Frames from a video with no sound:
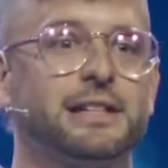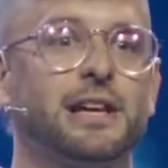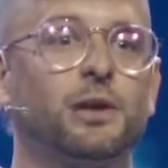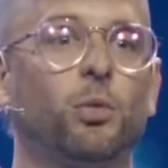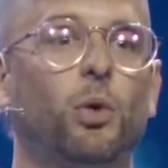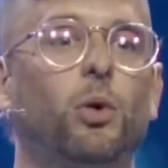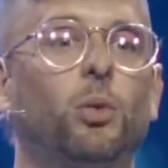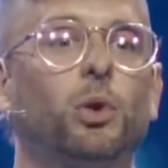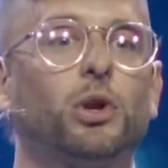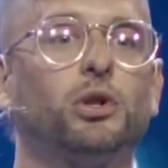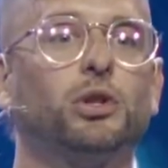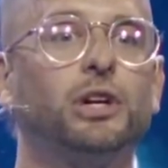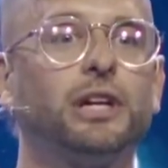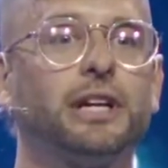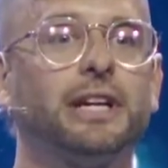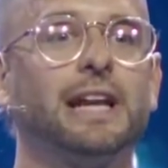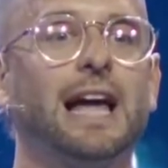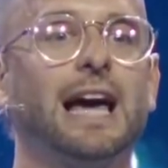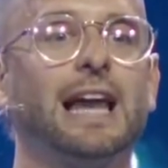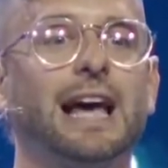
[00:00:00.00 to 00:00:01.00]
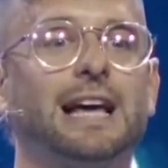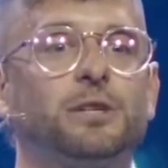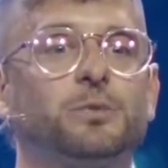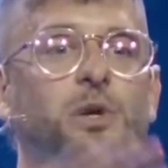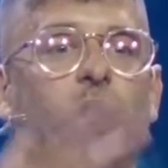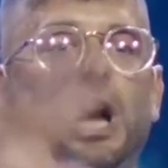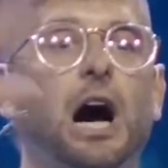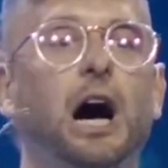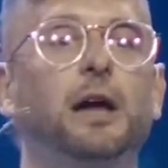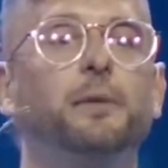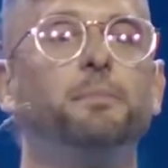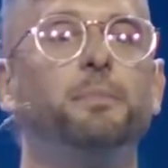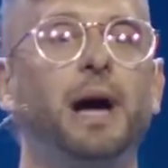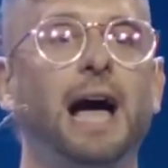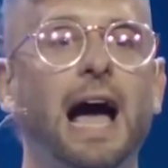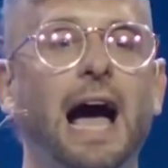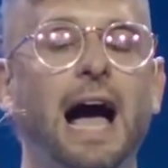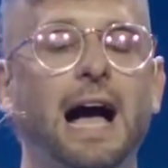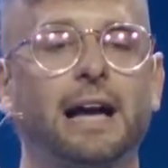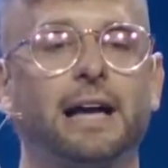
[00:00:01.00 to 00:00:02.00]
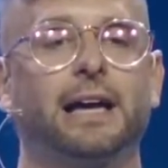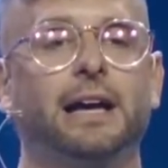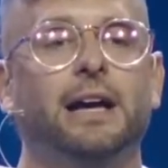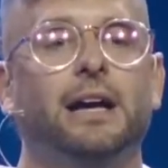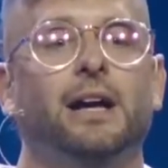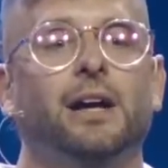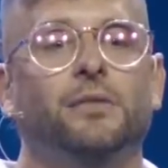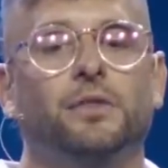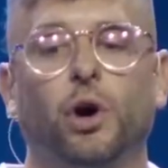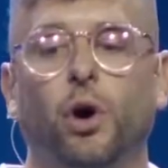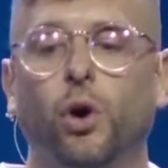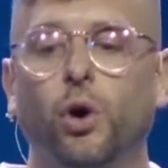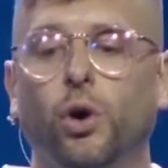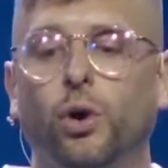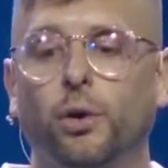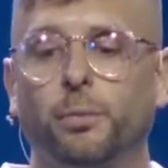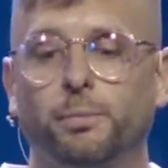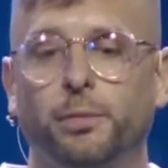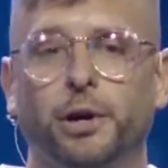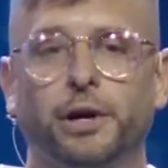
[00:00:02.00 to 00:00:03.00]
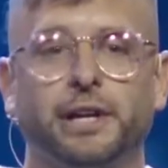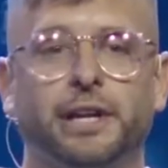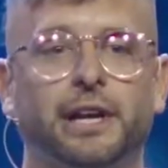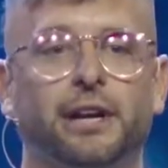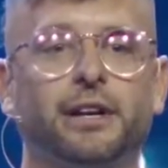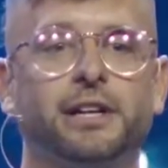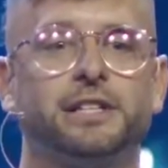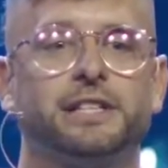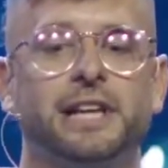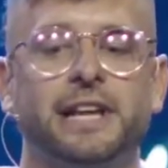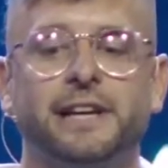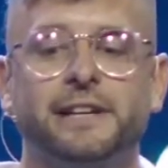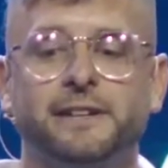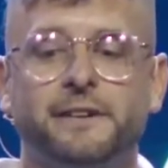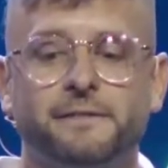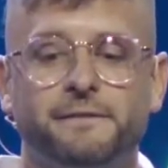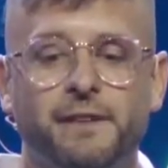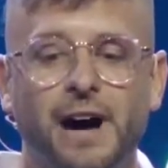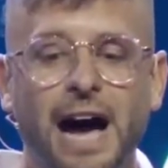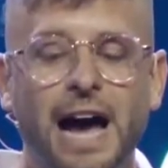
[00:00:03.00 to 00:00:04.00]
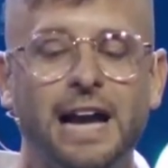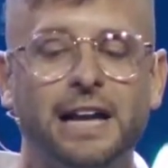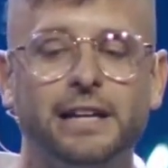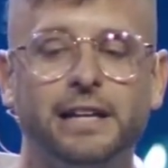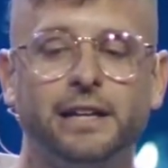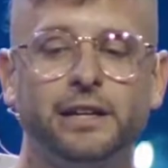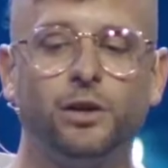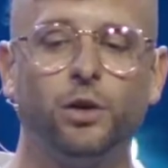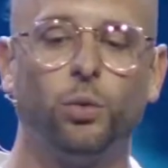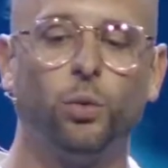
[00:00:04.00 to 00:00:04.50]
And what we're looking at as we unpack the whole book here is that a divided